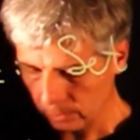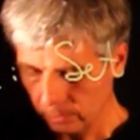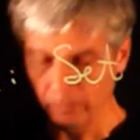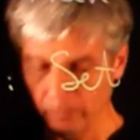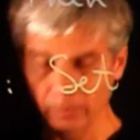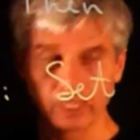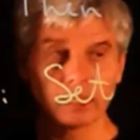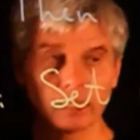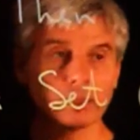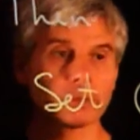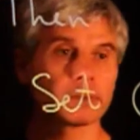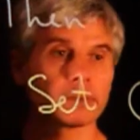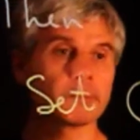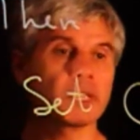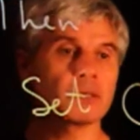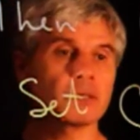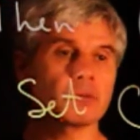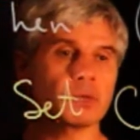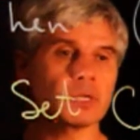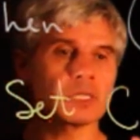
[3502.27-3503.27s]
Well, the
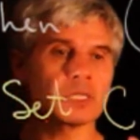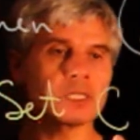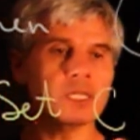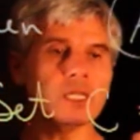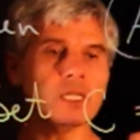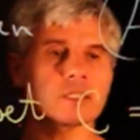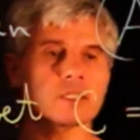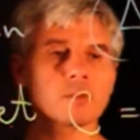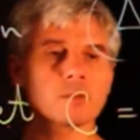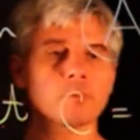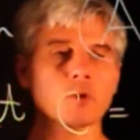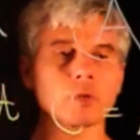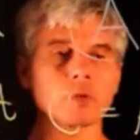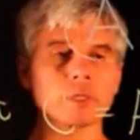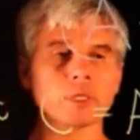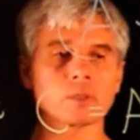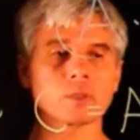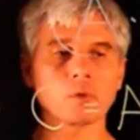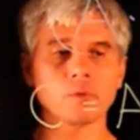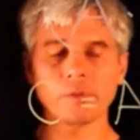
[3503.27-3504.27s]
matrix C is the
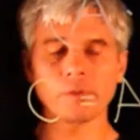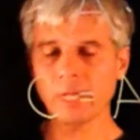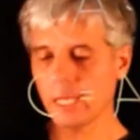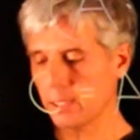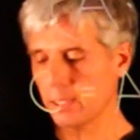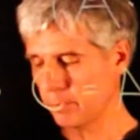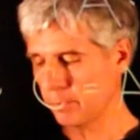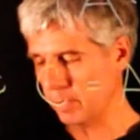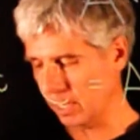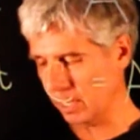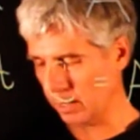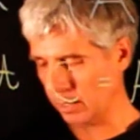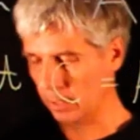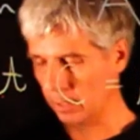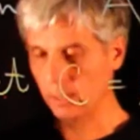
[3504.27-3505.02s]
product of A and B.